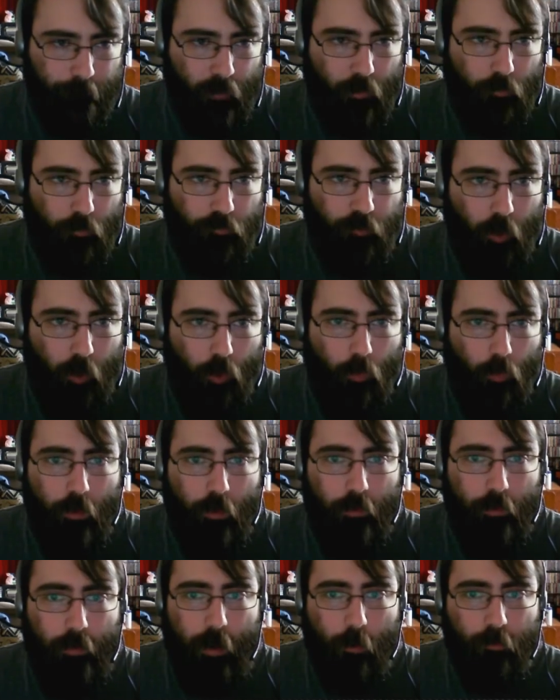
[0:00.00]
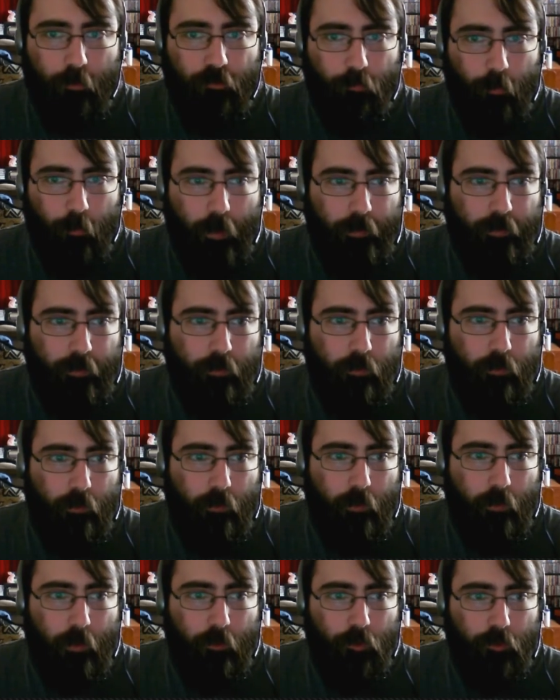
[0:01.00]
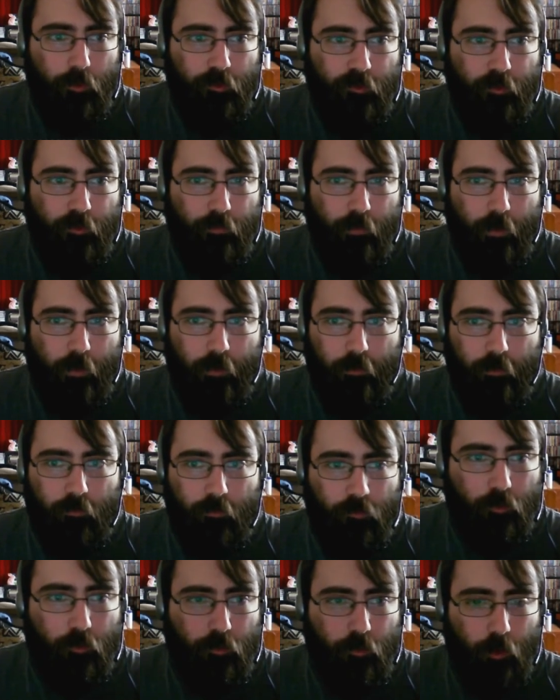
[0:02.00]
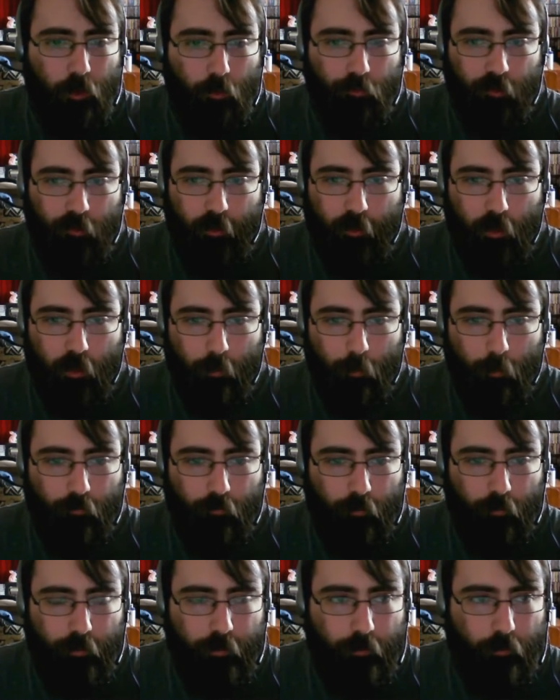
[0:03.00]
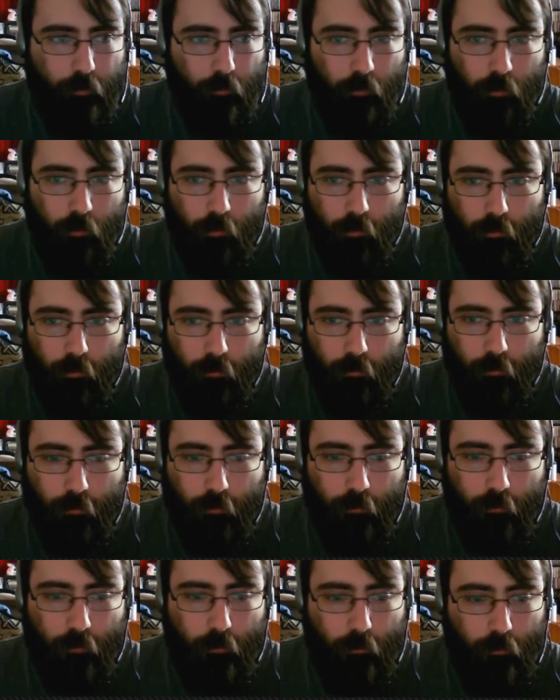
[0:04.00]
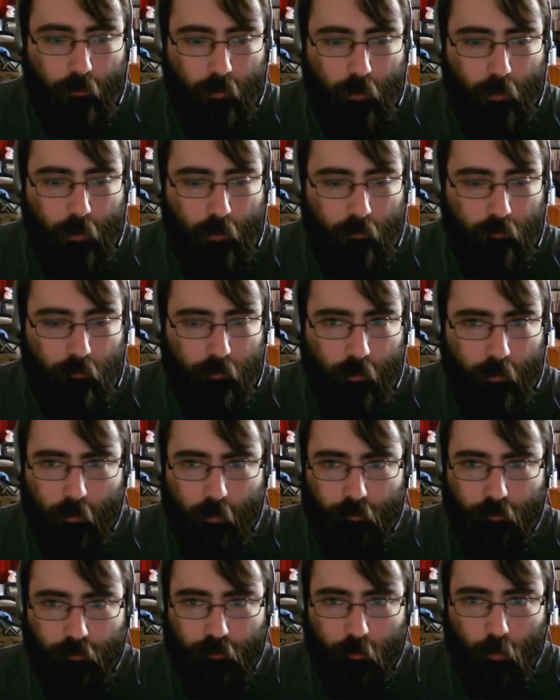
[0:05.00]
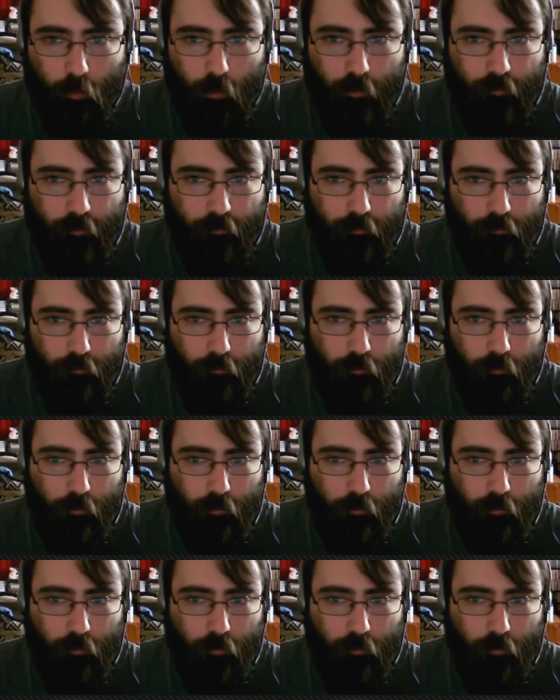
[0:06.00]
So now it's ready, and you can see that it's to go. So I gotta come over here, and she wants.